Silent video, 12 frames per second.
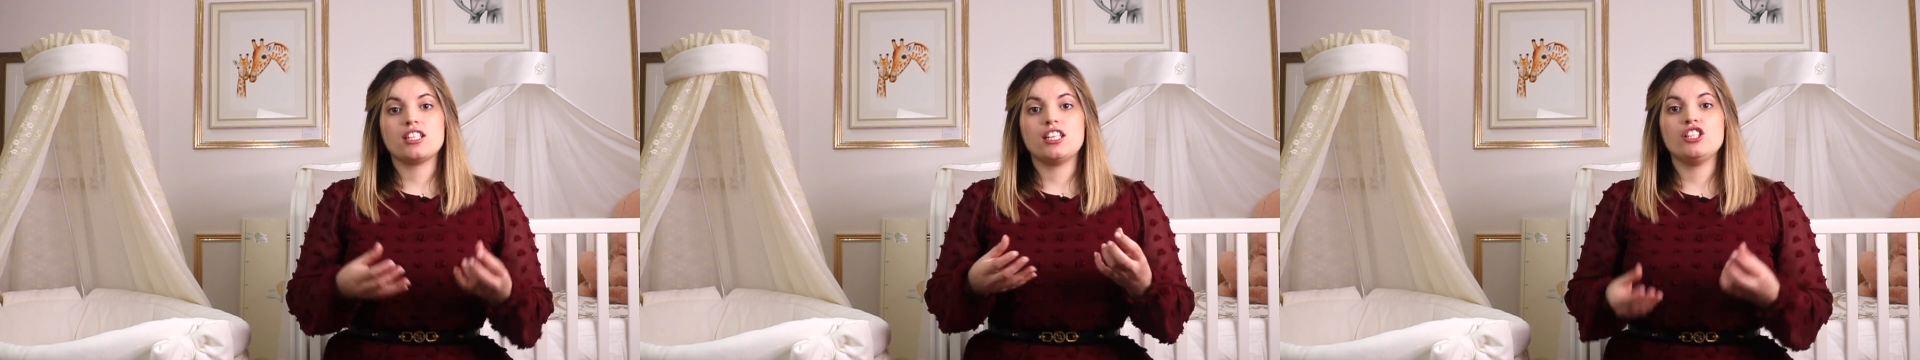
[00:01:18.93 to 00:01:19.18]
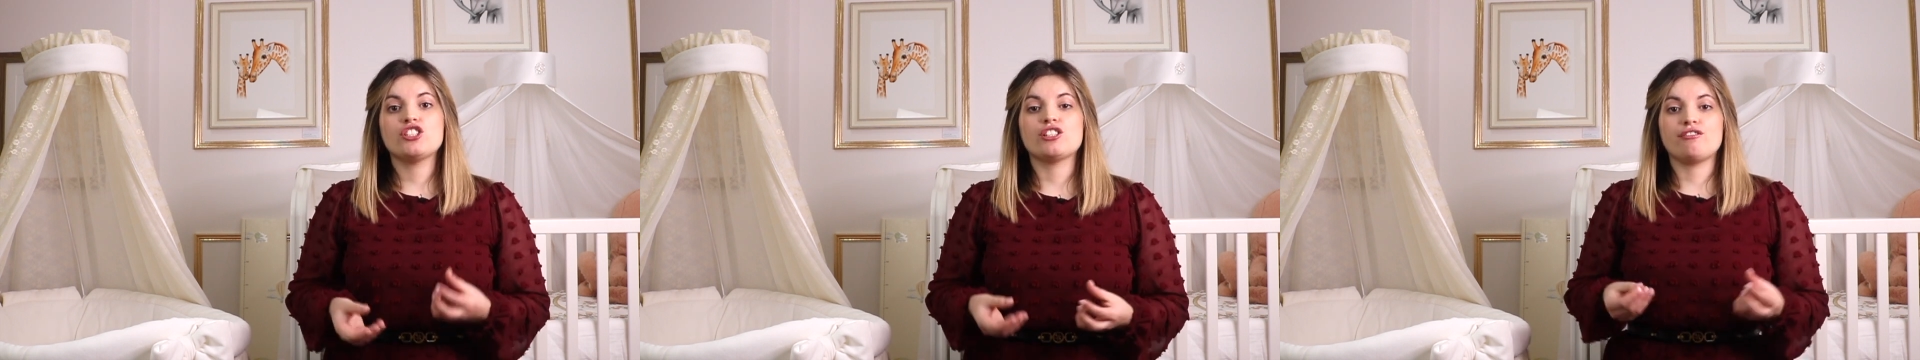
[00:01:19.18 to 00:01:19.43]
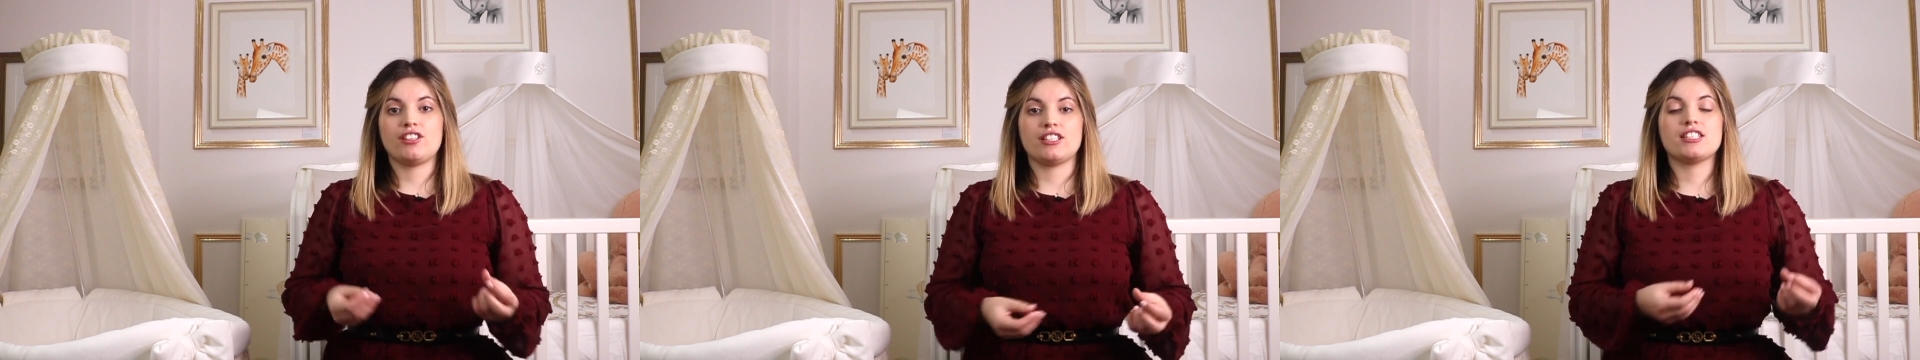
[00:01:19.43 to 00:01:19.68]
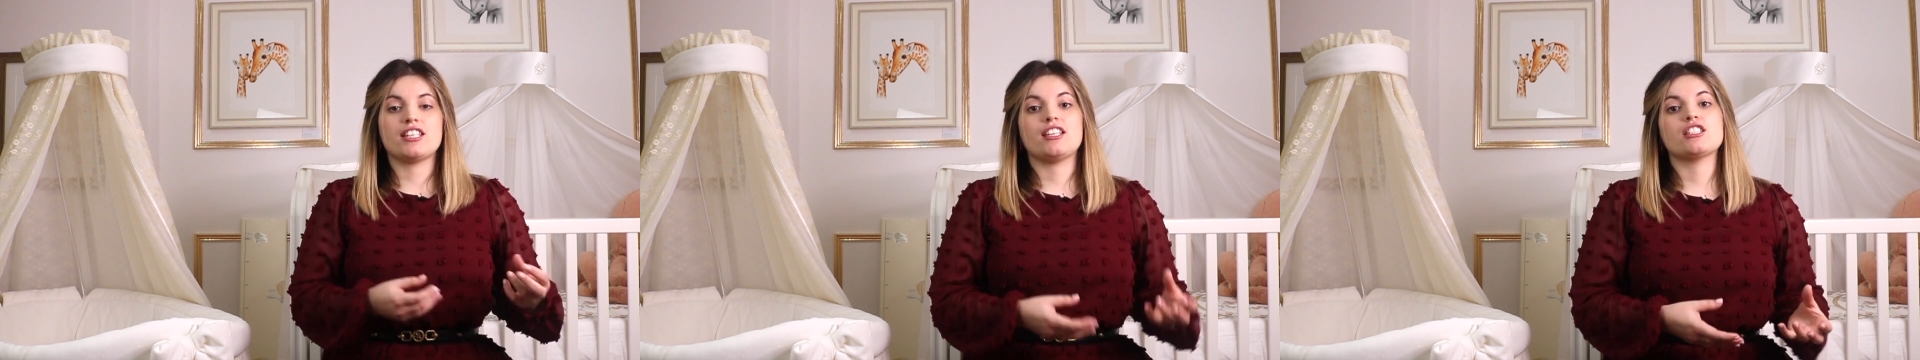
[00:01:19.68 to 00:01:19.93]
each of these
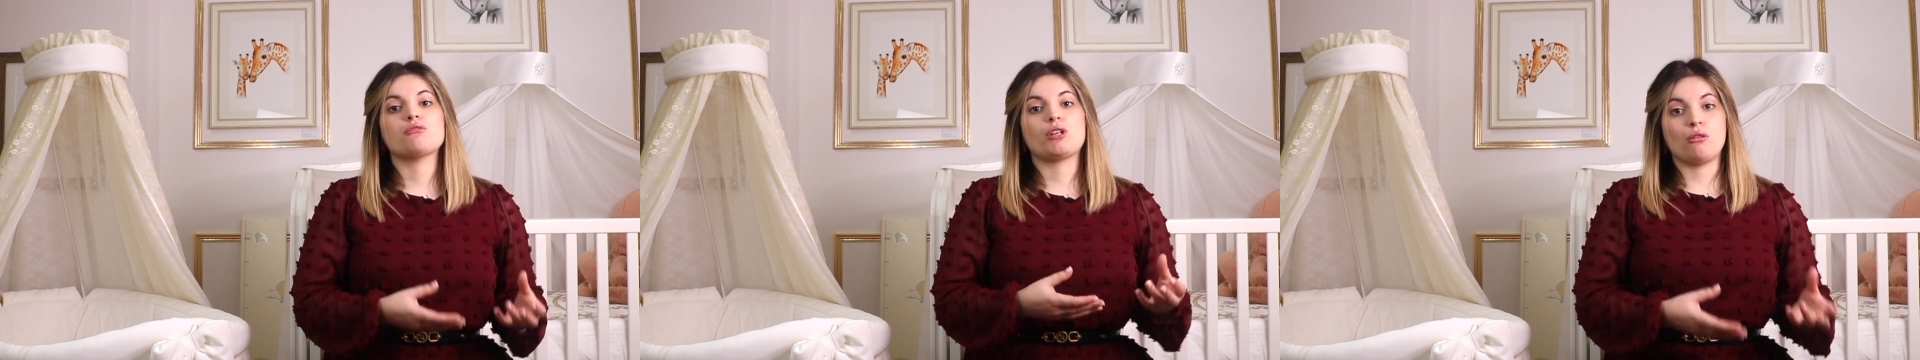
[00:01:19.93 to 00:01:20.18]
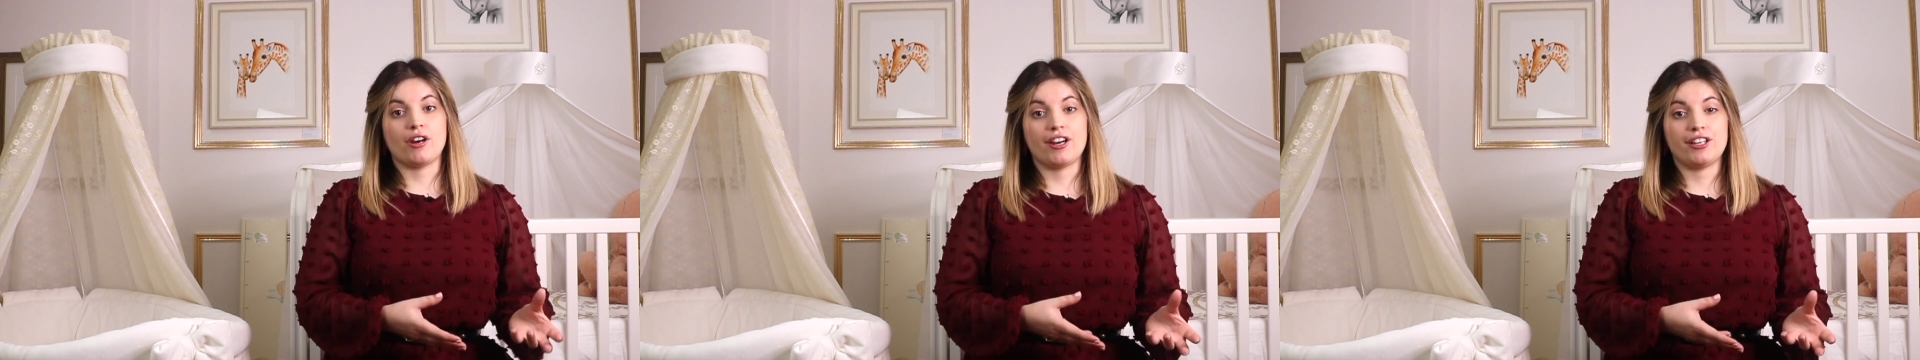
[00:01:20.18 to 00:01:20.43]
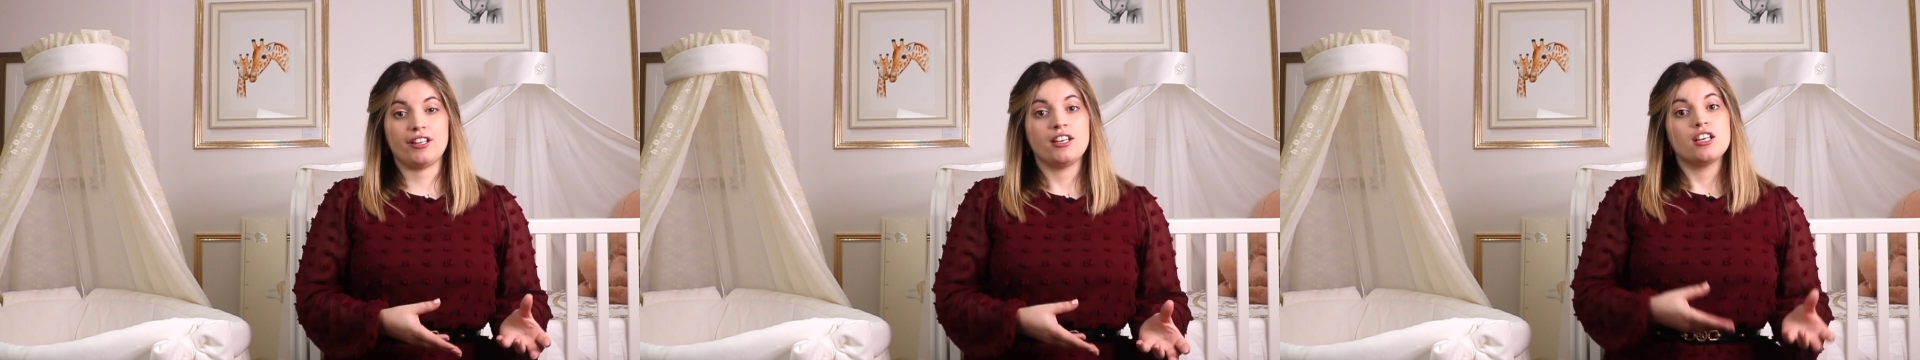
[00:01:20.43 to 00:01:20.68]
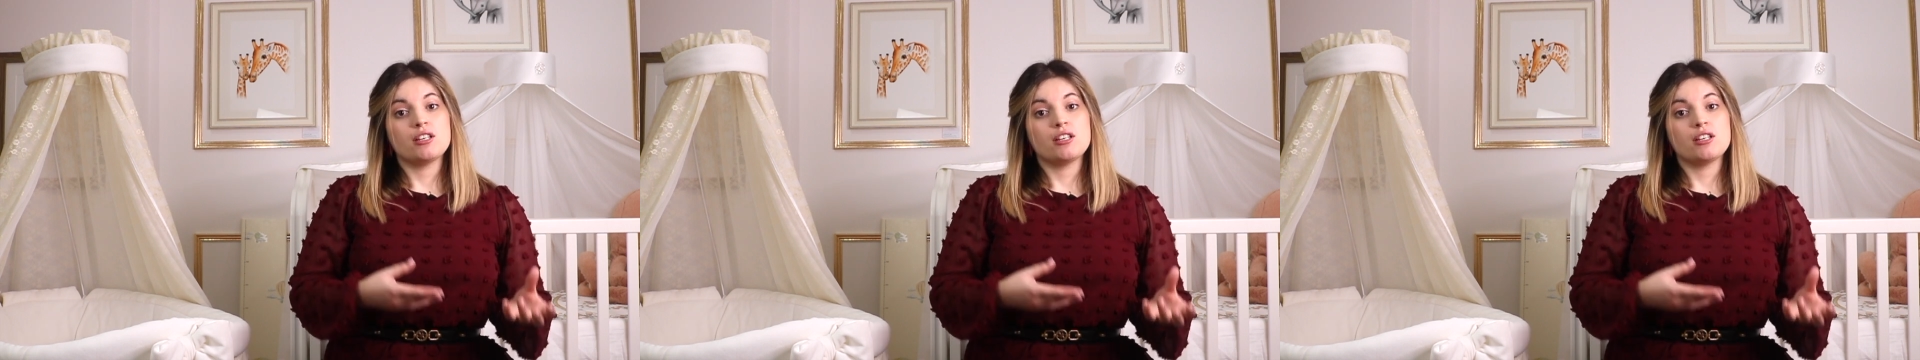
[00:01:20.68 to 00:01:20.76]
things require,